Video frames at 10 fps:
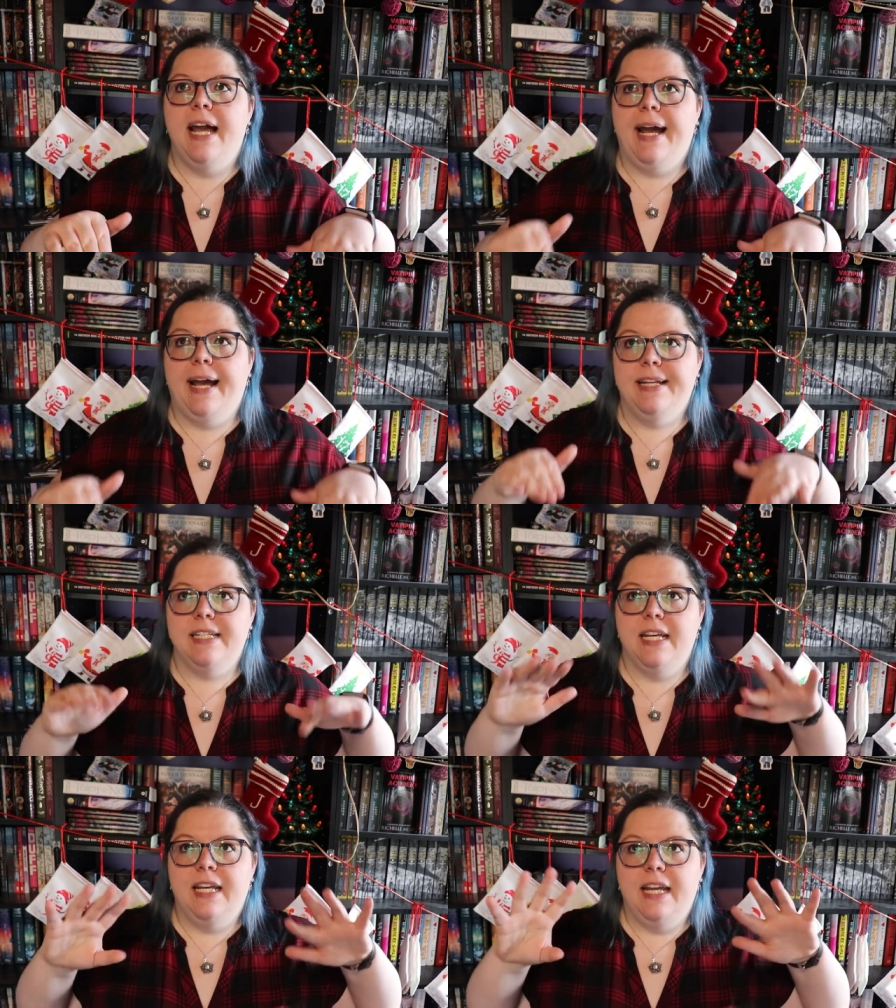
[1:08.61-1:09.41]

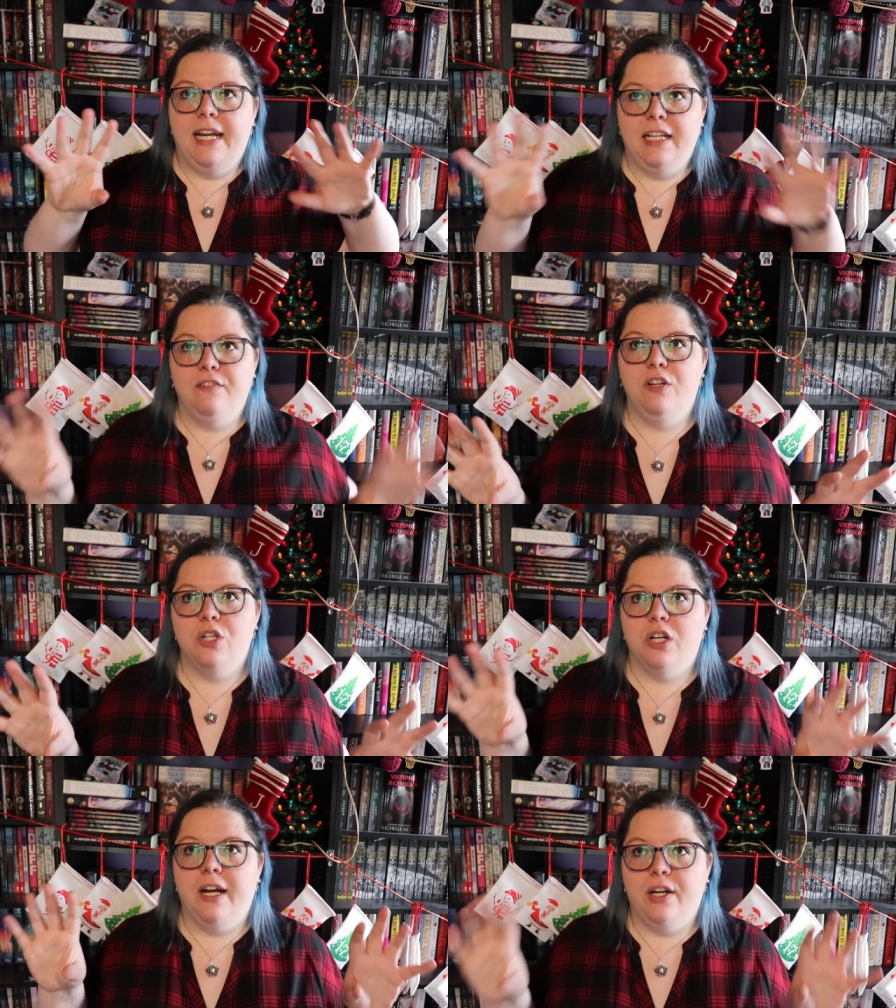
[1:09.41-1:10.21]
and in the
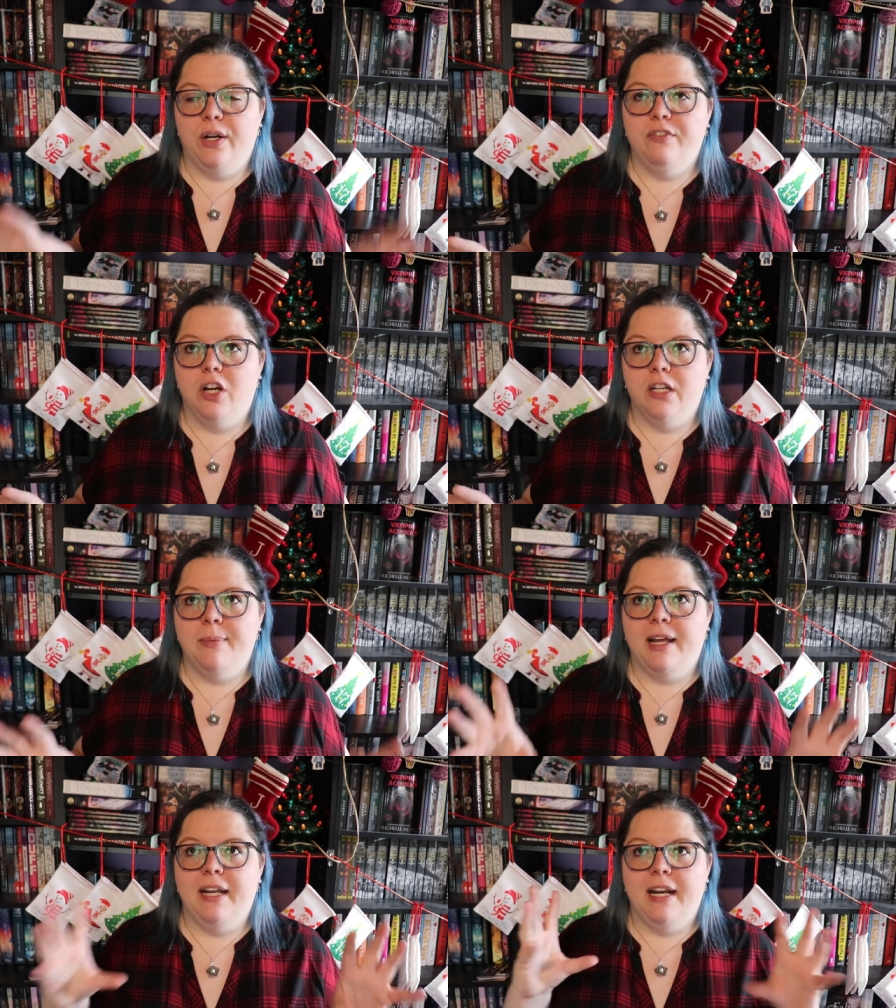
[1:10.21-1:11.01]
future, I know I've talked
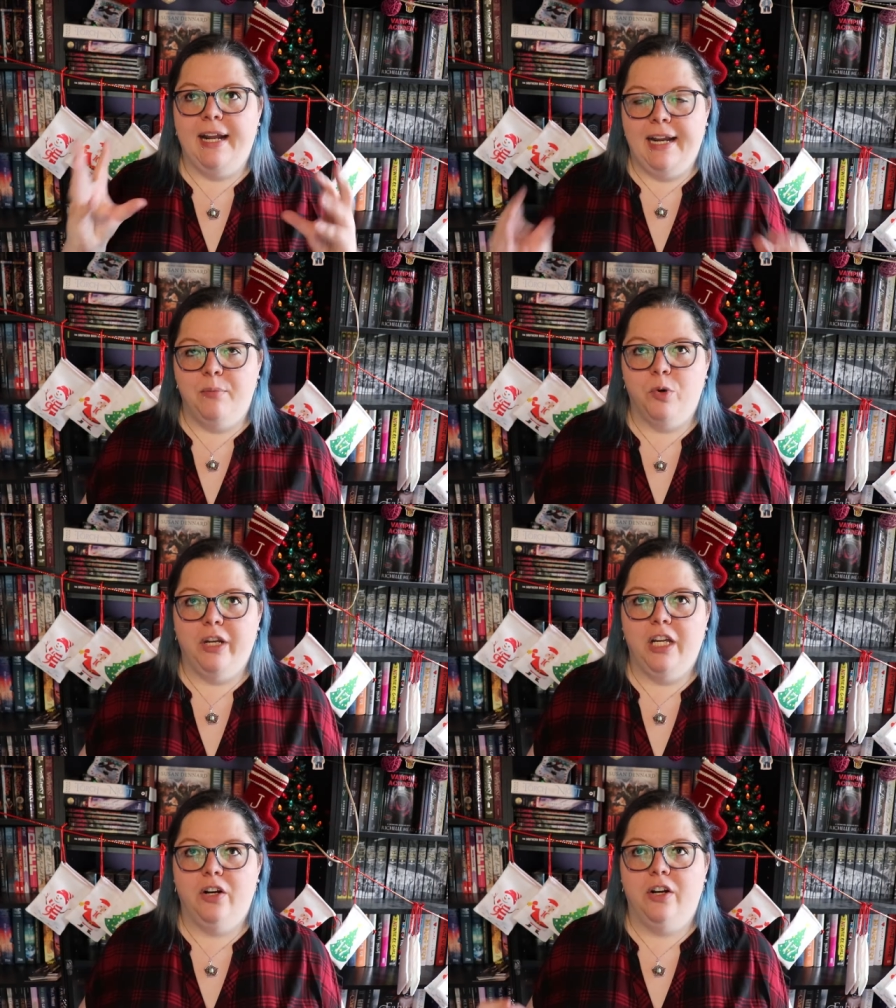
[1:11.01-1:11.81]
about it, I am
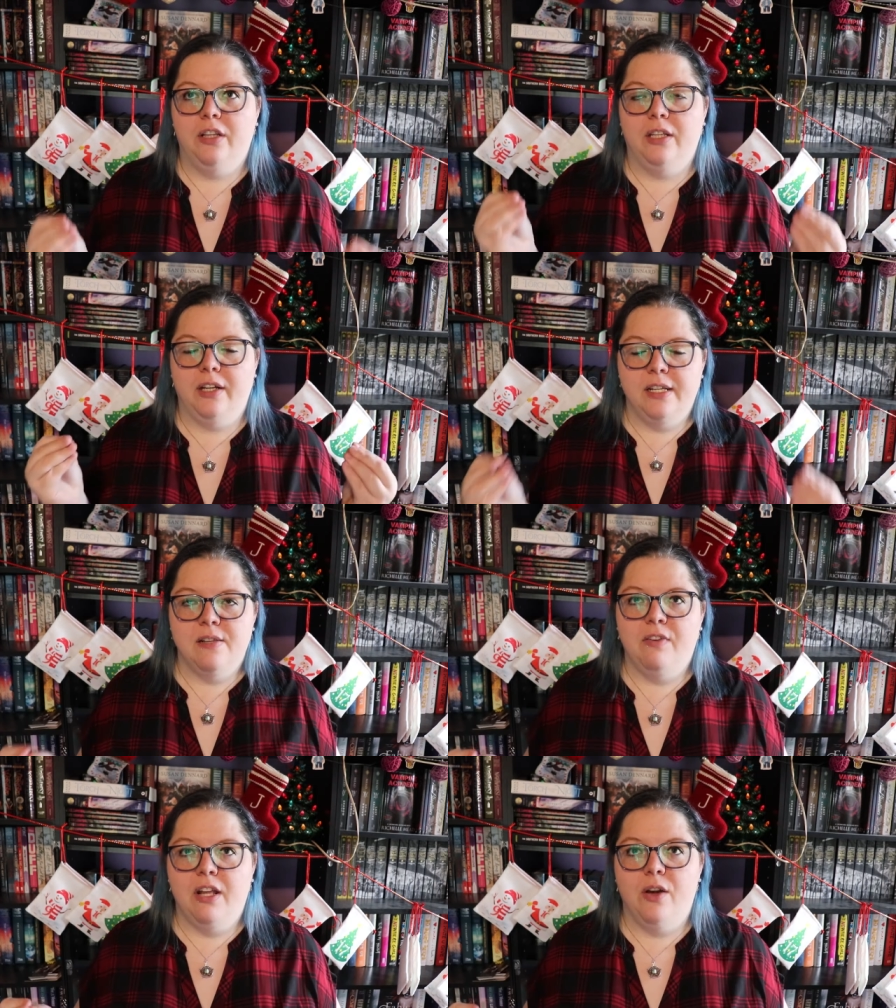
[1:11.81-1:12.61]
working on it, there is
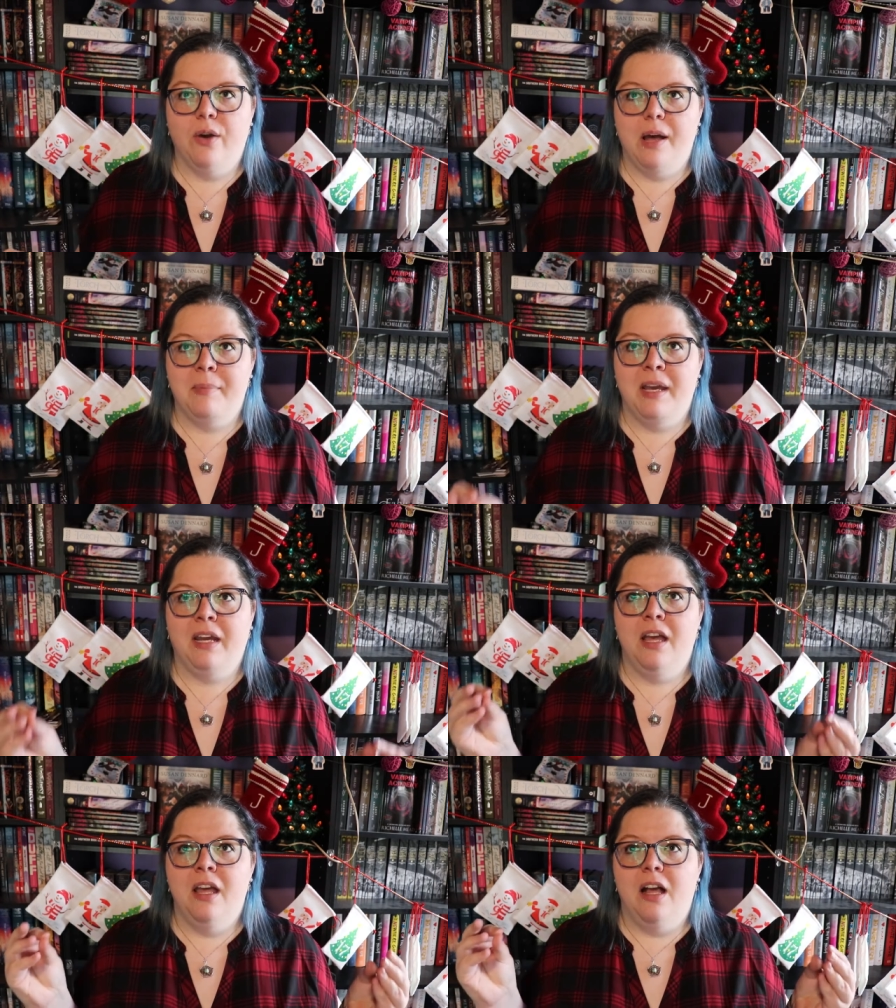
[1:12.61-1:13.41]
a video coming